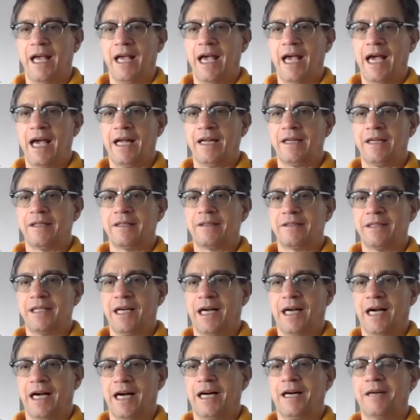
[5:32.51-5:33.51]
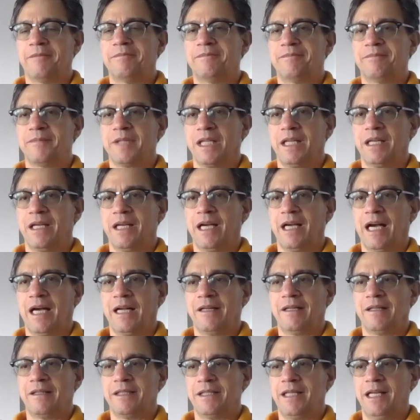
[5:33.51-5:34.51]
And
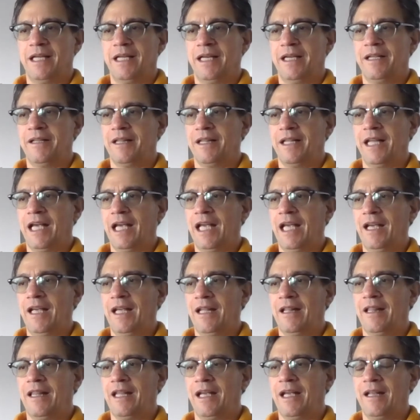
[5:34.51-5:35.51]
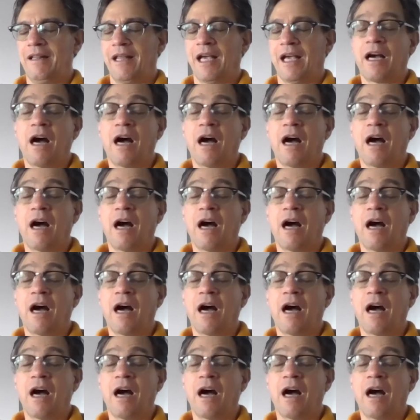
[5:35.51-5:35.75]
the